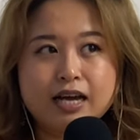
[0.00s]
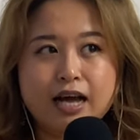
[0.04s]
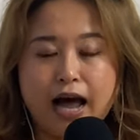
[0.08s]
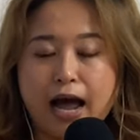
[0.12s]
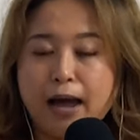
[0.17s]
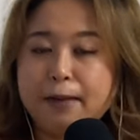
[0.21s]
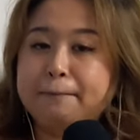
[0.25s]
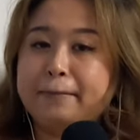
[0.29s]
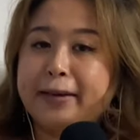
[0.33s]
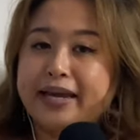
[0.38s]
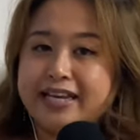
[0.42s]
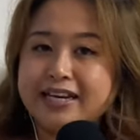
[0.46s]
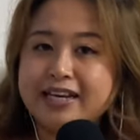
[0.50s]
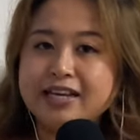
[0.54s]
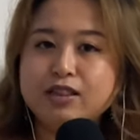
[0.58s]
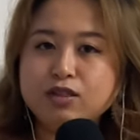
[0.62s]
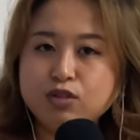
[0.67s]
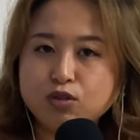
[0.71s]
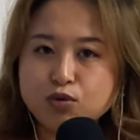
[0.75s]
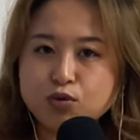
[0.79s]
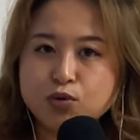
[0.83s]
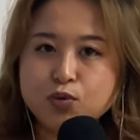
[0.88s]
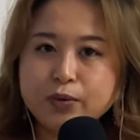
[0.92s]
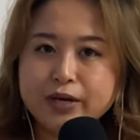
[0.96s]
I made
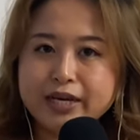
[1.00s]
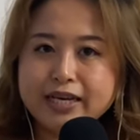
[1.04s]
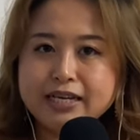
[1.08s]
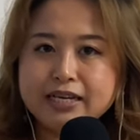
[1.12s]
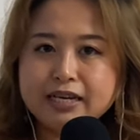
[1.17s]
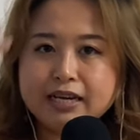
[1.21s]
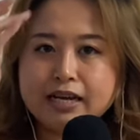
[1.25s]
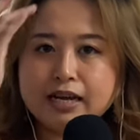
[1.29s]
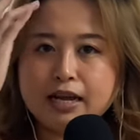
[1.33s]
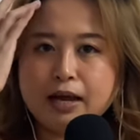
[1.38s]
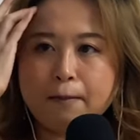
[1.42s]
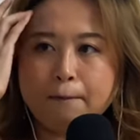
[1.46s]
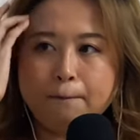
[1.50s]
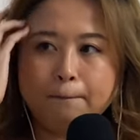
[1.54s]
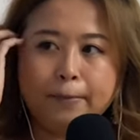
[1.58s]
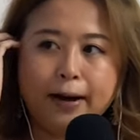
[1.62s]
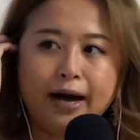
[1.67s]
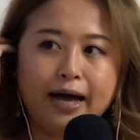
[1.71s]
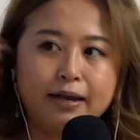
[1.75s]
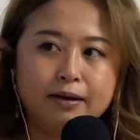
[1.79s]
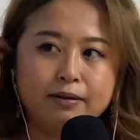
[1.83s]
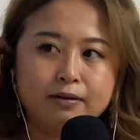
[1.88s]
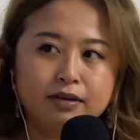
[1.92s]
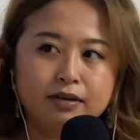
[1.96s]
it through it, but